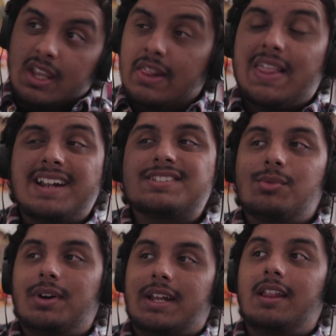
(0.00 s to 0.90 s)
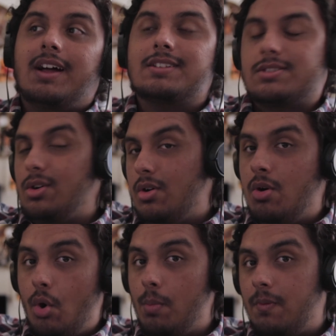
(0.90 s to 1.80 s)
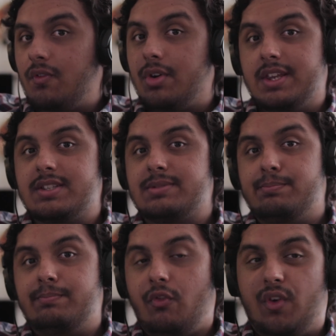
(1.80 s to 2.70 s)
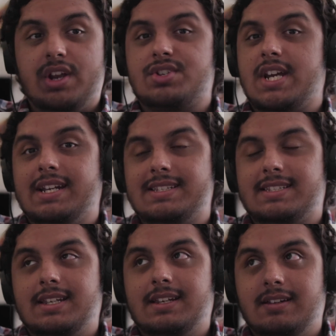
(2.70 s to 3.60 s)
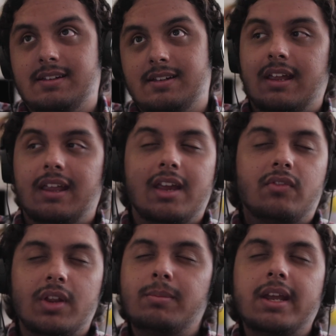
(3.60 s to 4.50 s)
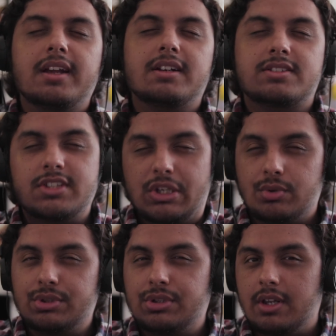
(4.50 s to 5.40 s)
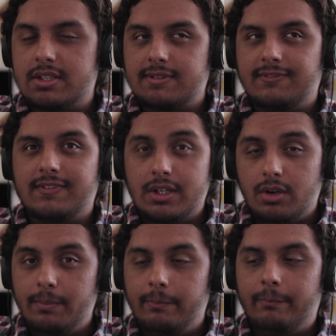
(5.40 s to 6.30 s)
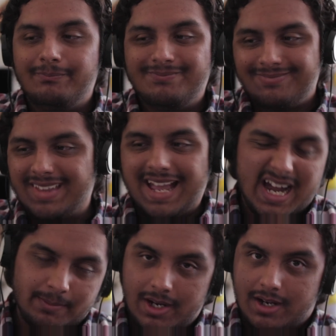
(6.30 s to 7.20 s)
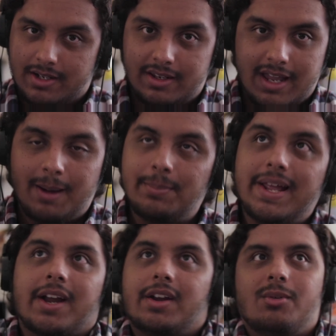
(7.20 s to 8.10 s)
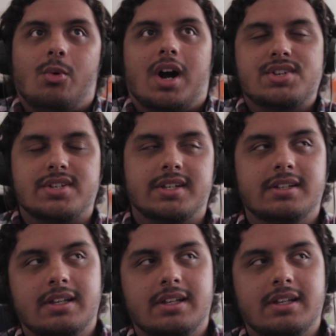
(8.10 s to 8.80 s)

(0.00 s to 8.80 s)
that's when I lost all hope for this franchise. If they make a sequel to this film, I'm gone. I'm not gonna watch it.